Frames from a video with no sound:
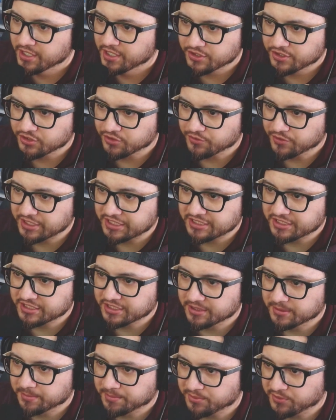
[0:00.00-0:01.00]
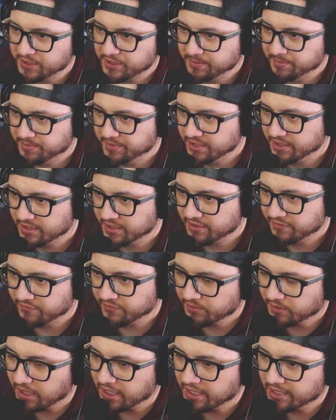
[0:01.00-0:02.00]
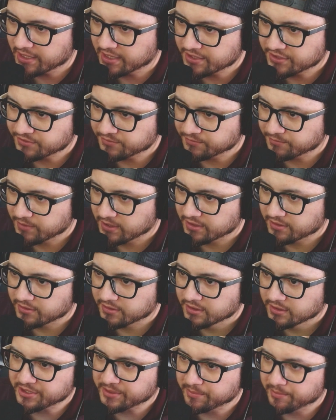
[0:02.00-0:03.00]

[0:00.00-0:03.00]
So this is a pretty big variety as well.